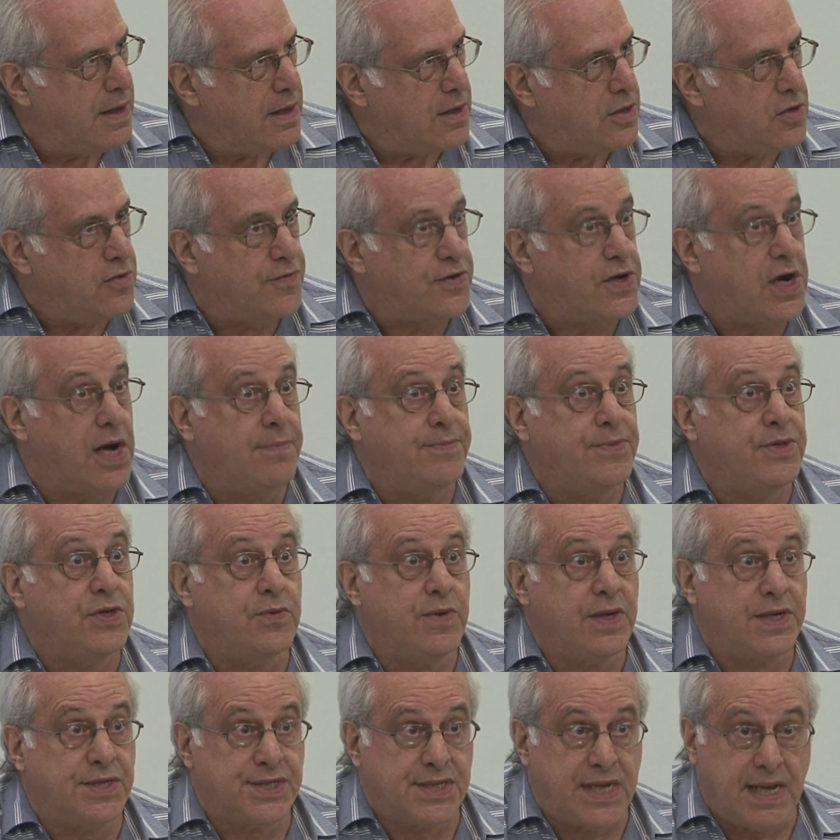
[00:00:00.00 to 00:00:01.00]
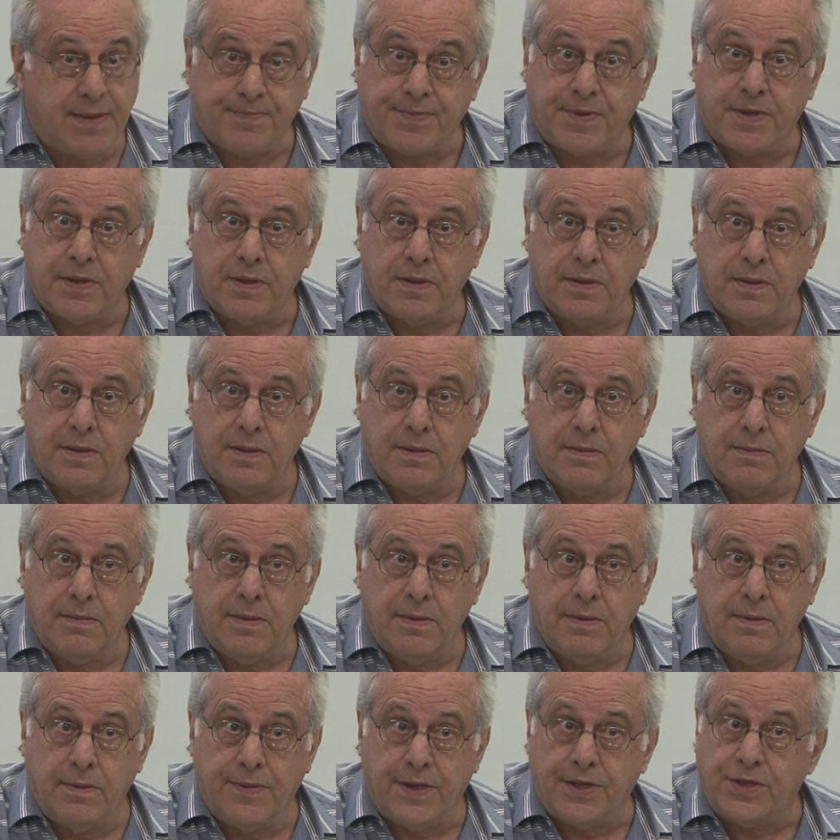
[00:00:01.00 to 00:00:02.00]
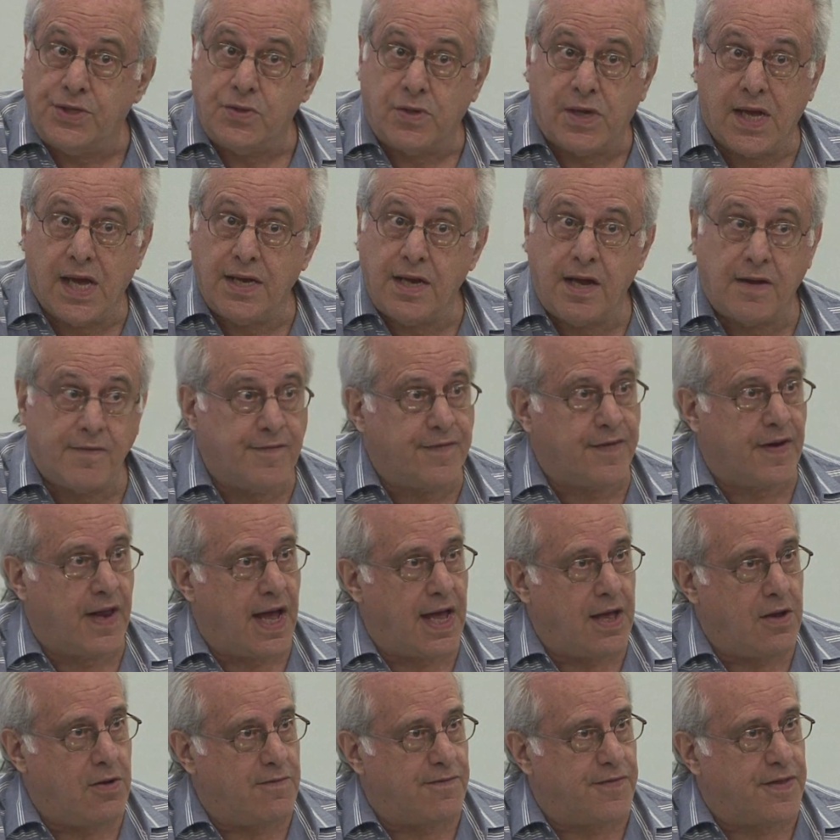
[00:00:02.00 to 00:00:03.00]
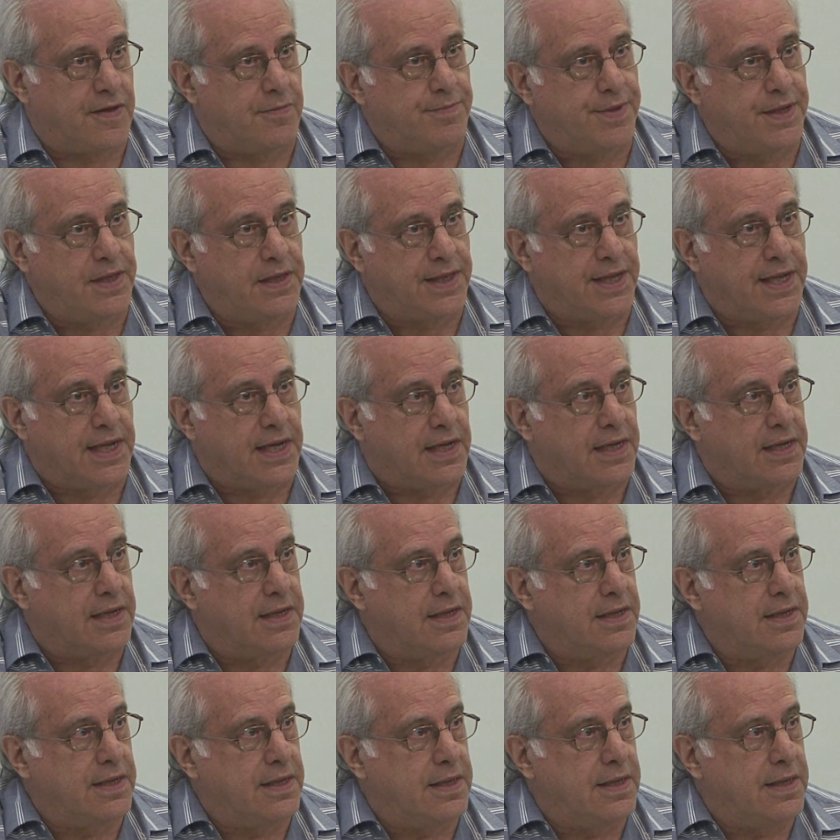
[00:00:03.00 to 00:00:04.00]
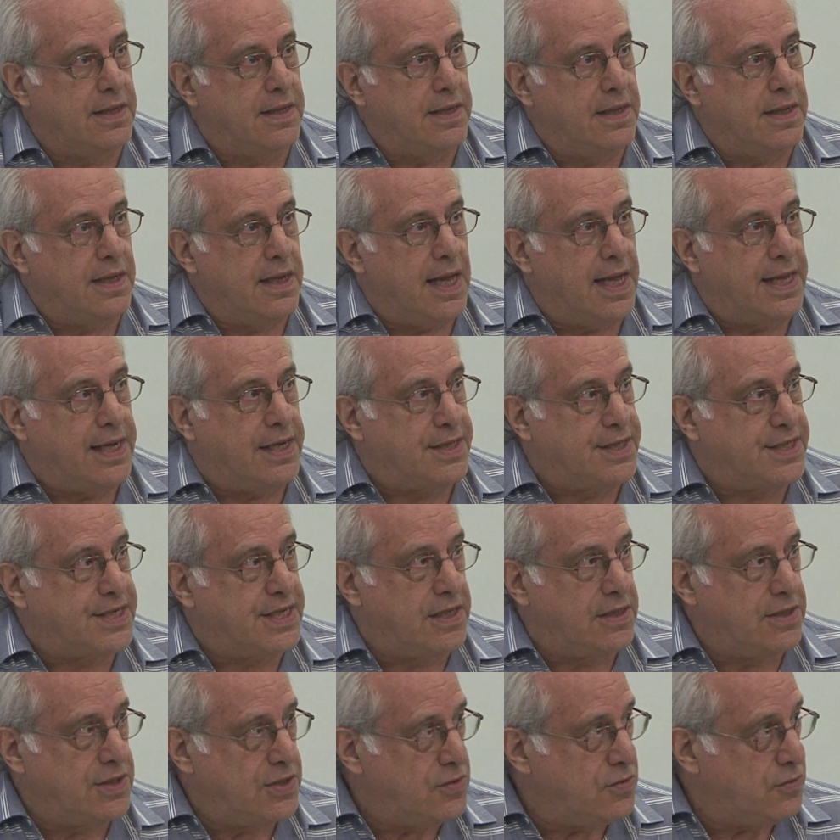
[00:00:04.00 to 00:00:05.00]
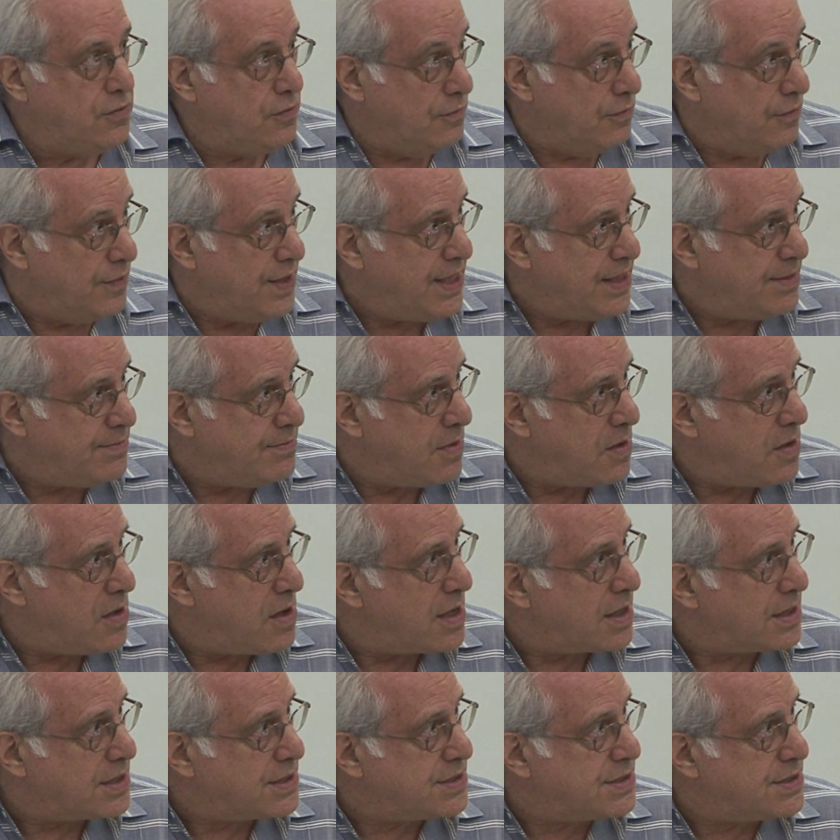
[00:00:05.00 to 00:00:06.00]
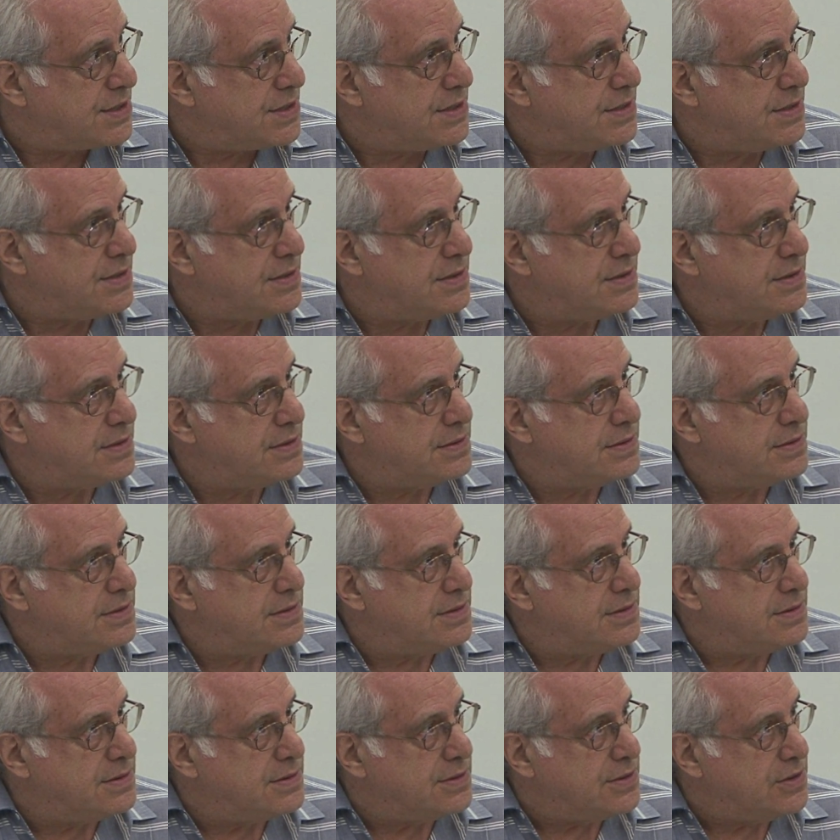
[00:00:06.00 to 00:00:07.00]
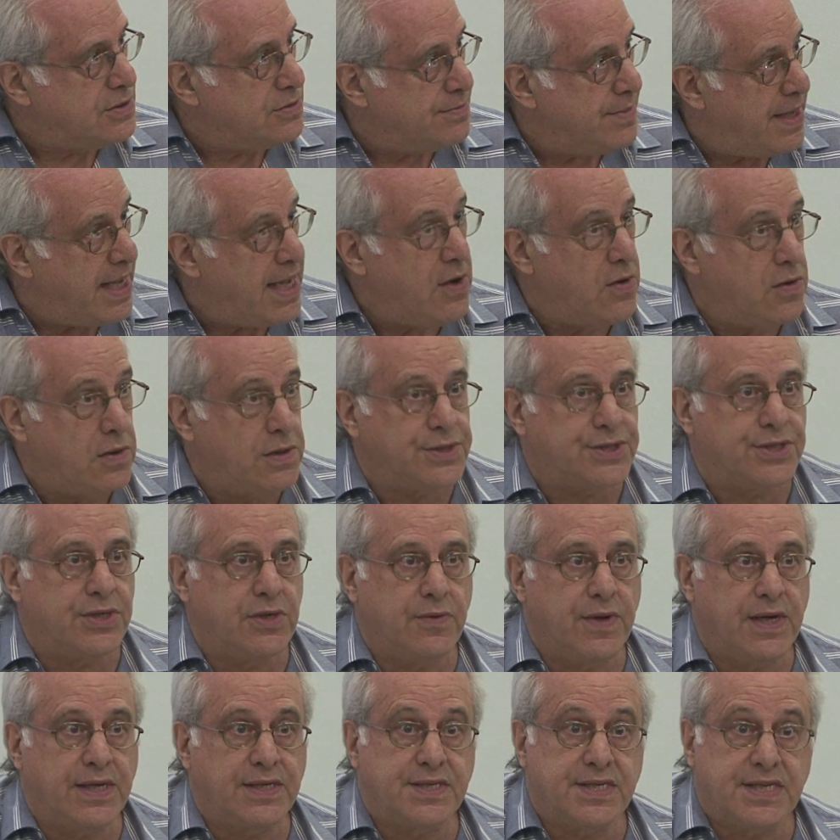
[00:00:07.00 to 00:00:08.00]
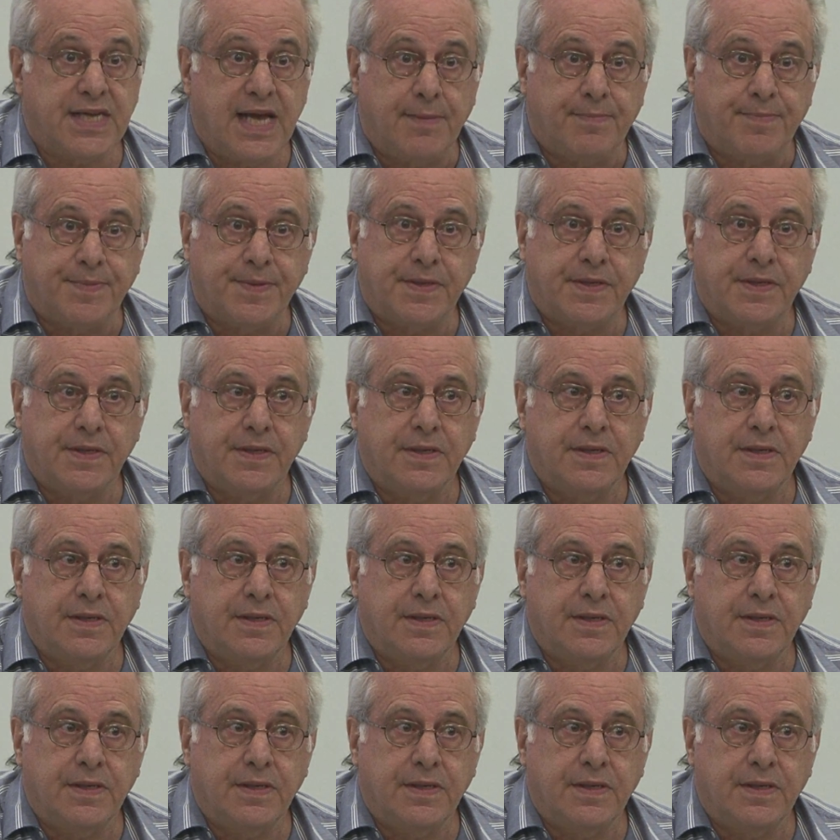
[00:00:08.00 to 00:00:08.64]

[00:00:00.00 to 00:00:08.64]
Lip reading: You've come to accept that you cannot fly over the building. And until you read Marx, you may also accept